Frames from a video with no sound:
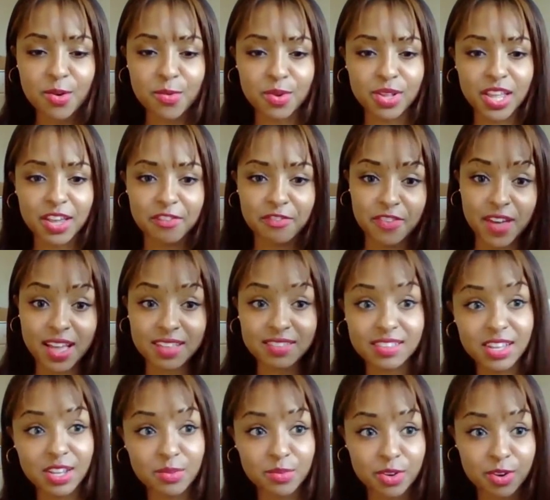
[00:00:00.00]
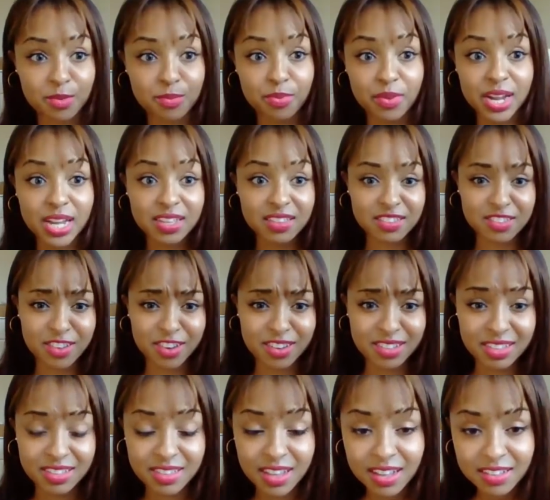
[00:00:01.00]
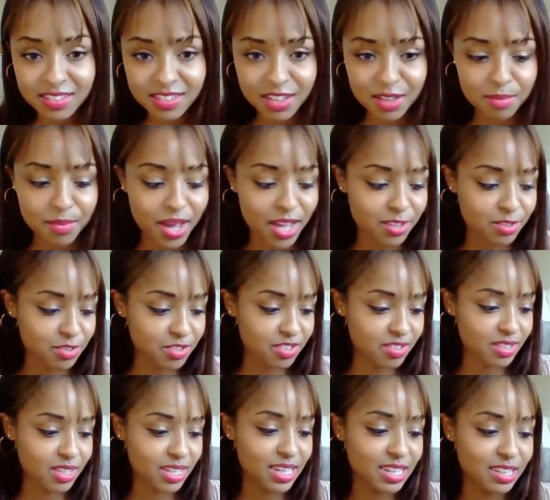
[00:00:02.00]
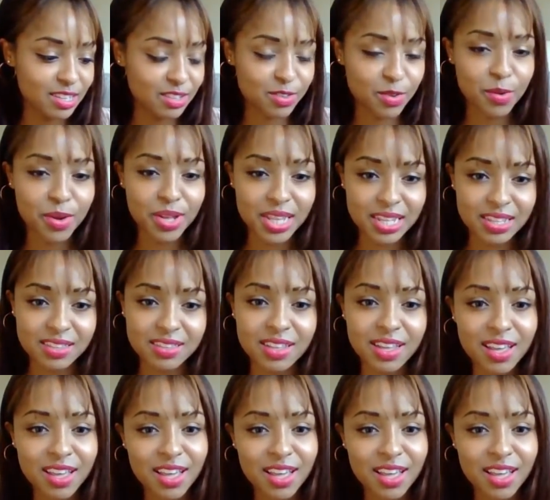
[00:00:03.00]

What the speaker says: were like fascinated with her braids and started to touch them. Mind you, she's cleaning the toilets.